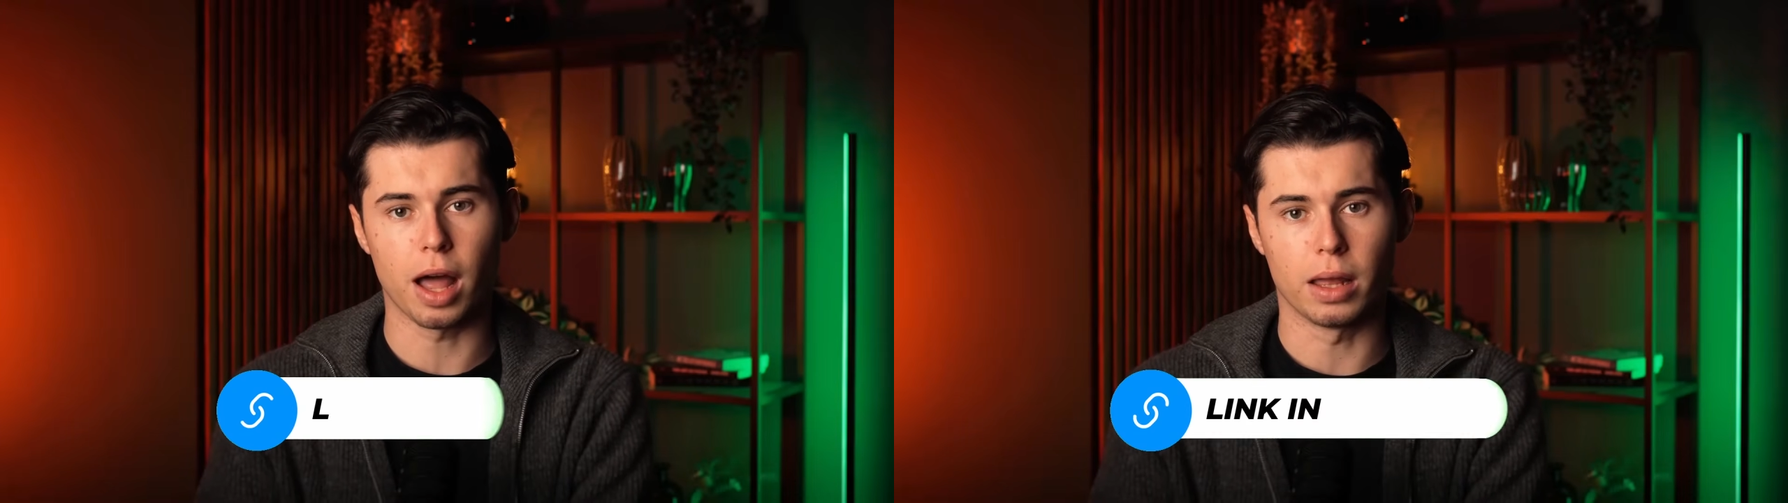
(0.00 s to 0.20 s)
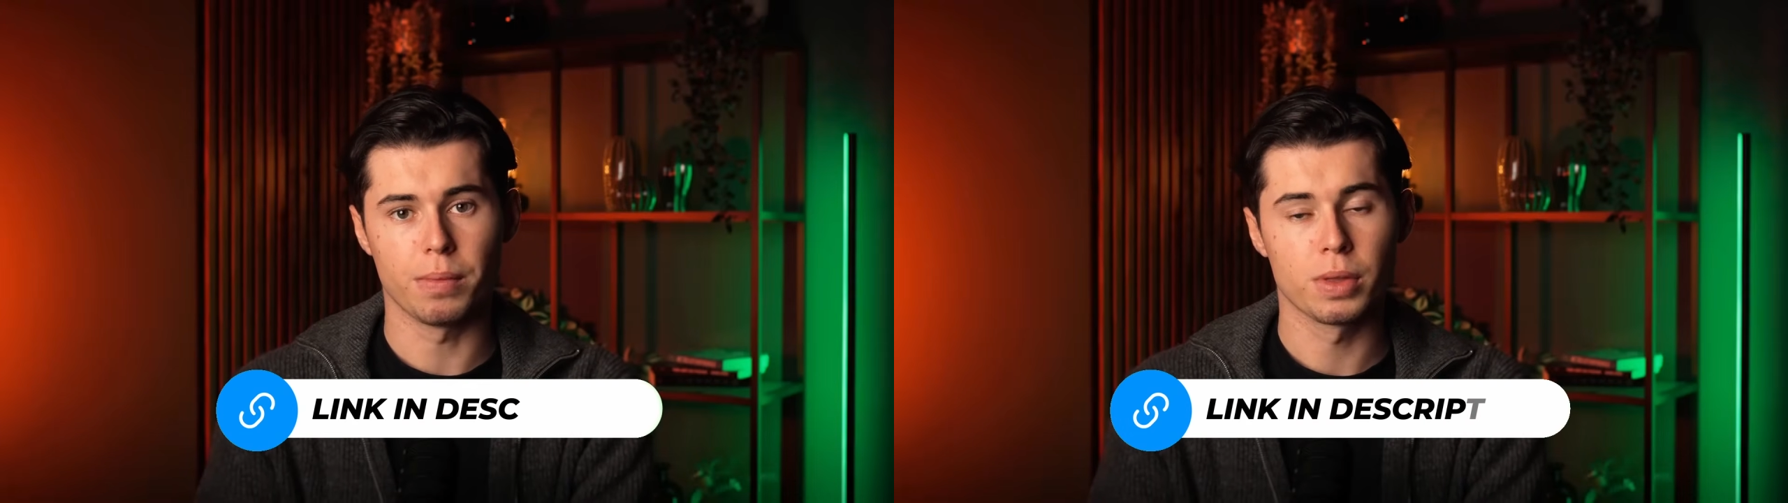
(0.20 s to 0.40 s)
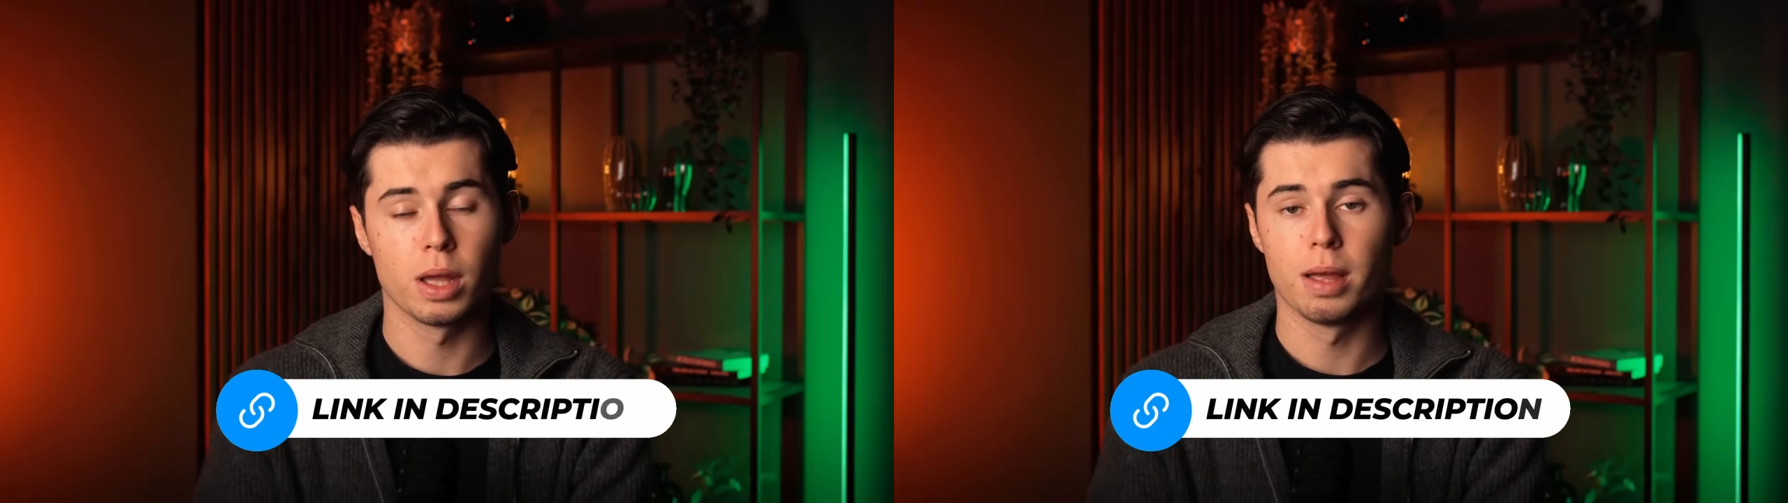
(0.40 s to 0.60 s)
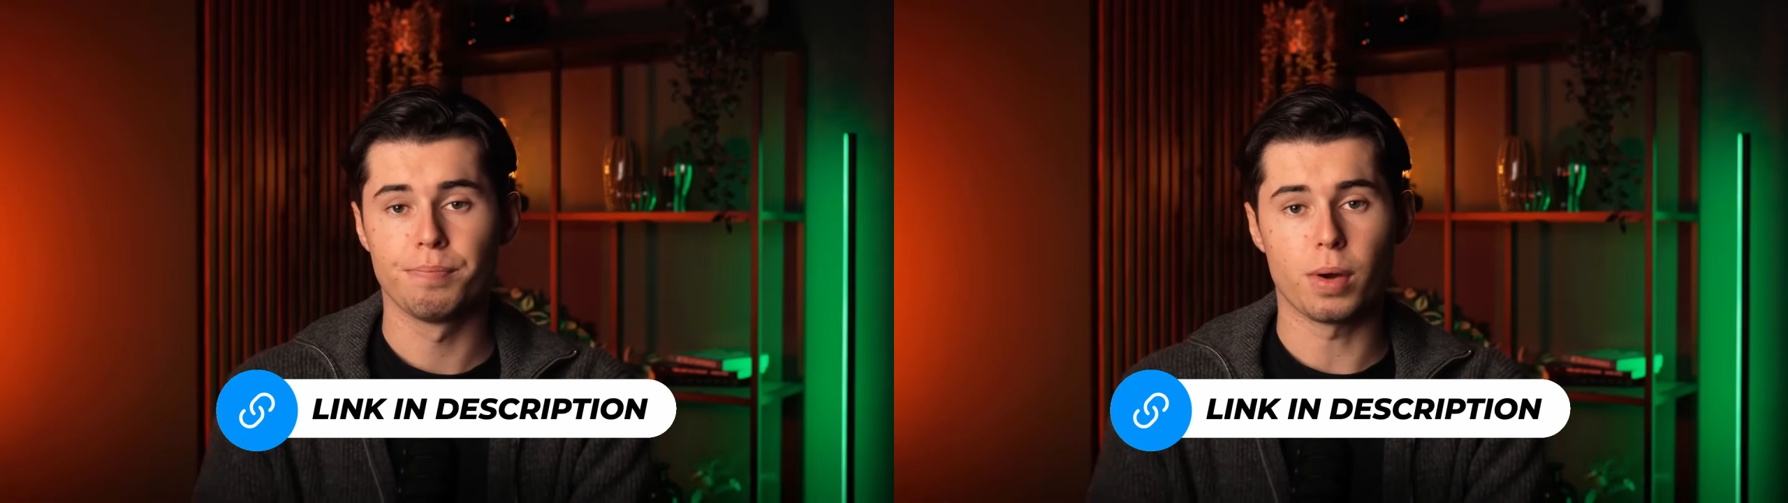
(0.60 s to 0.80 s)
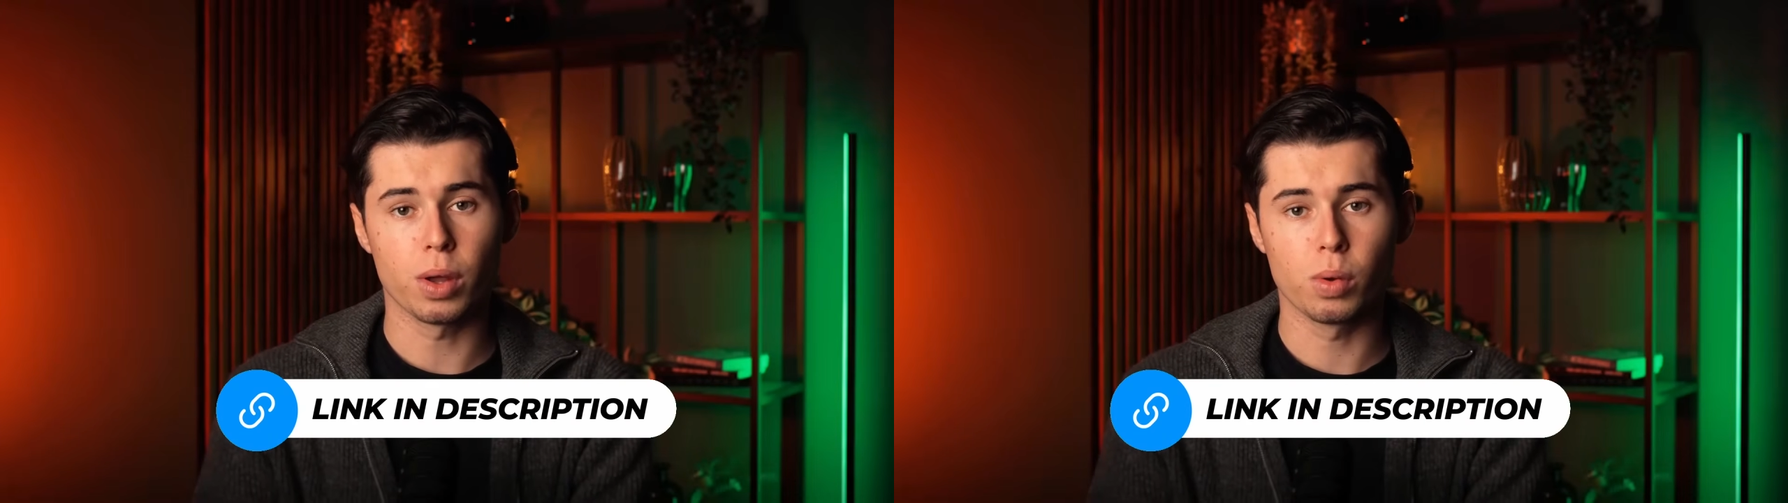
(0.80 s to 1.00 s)
I'll leave a link
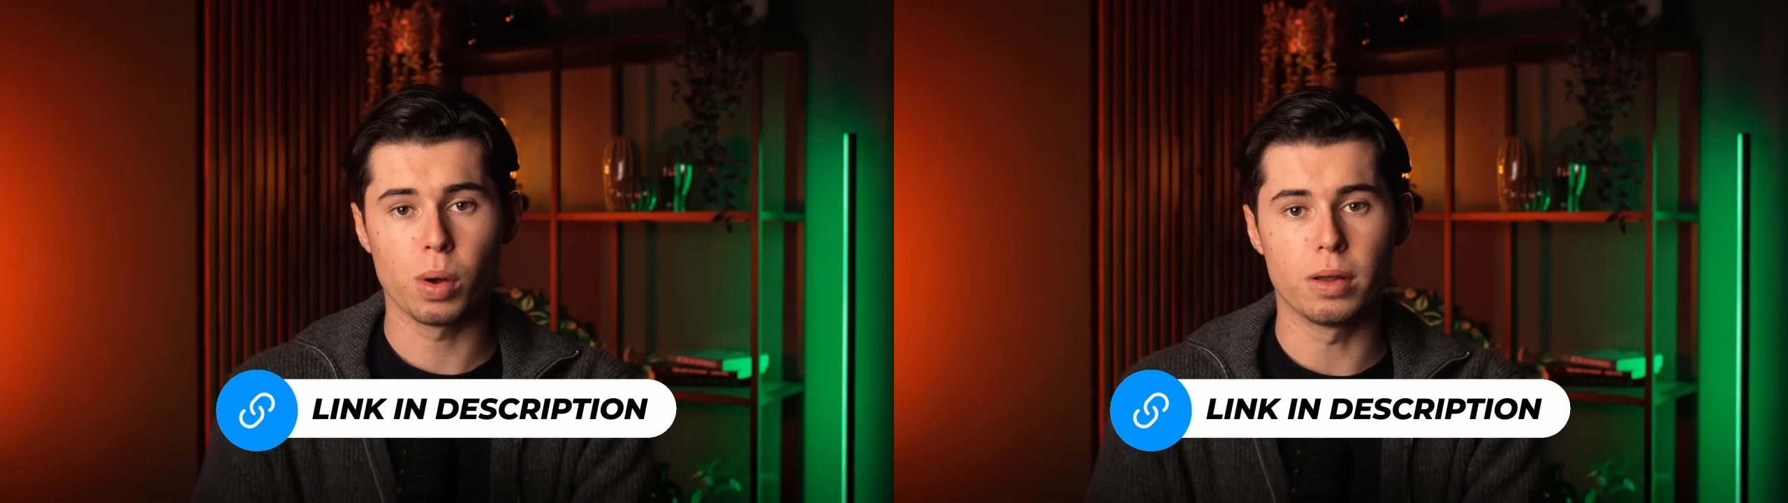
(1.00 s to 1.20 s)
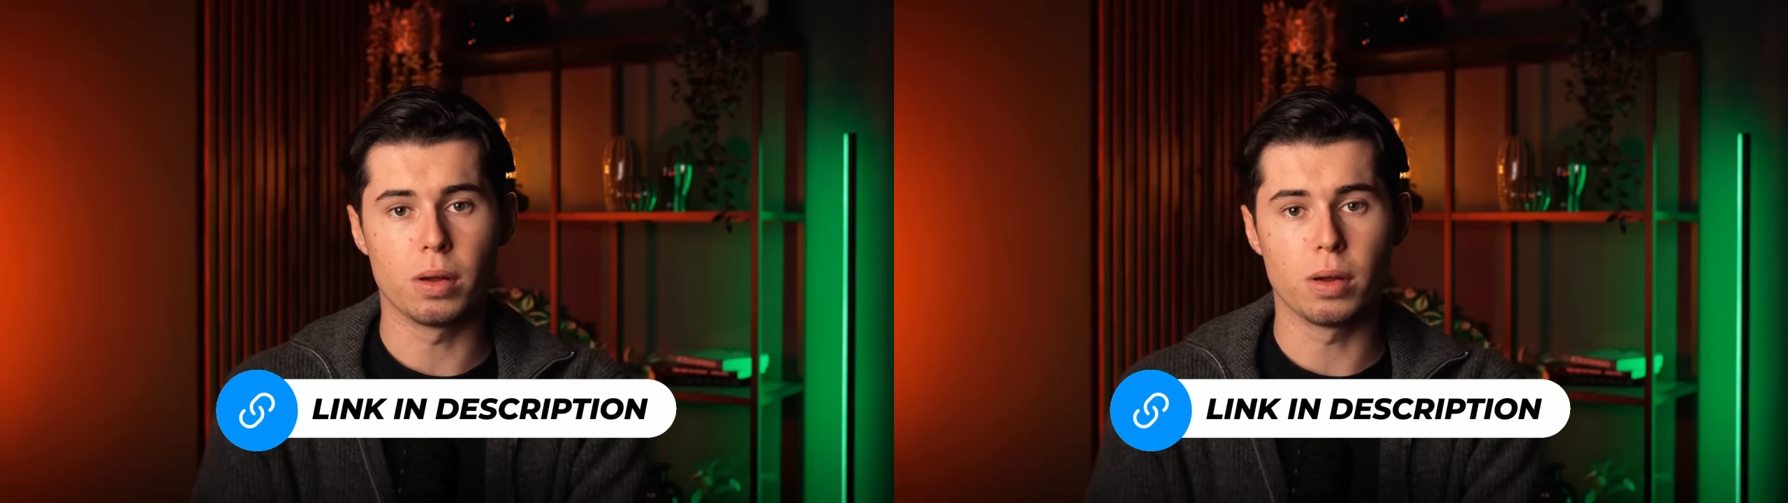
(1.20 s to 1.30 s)
for you in the